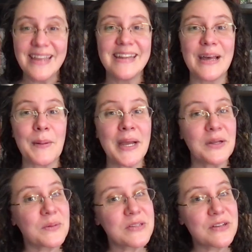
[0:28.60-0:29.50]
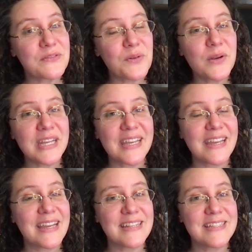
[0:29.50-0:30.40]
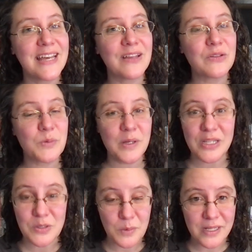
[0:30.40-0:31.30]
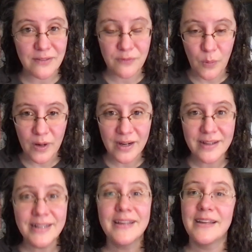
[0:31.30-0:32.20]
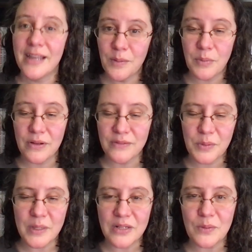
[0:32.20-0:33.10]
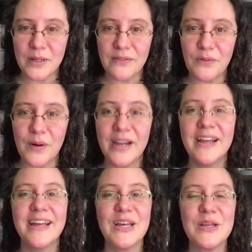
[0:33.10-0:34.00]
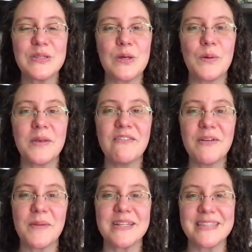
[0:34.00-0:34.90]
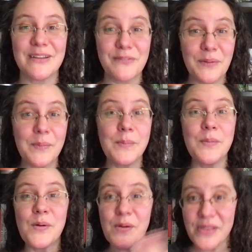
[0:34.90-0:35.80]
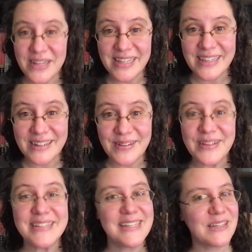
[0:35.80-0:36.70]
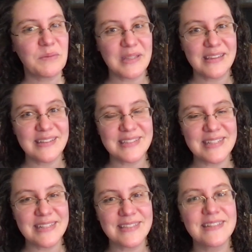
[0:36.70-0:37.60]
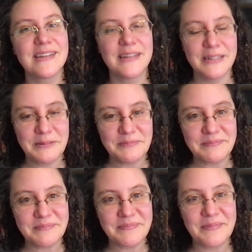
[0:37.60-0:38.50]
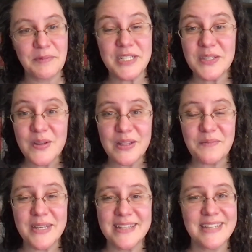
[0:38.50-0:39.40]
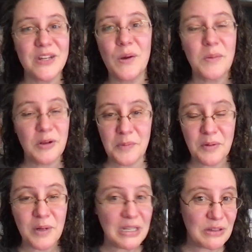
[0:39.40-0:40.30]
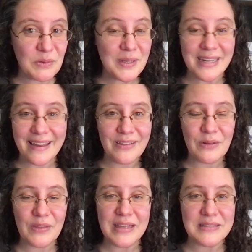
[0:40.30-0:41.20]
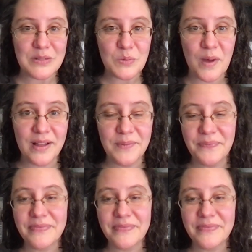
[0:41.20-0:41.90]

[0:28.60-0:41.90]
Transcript: Now, I don't turn 40 until 2024, April of 2024. So I'm giving myself more than a year to complete this list, which is good because I know I'm going to be wanting to read other things as well.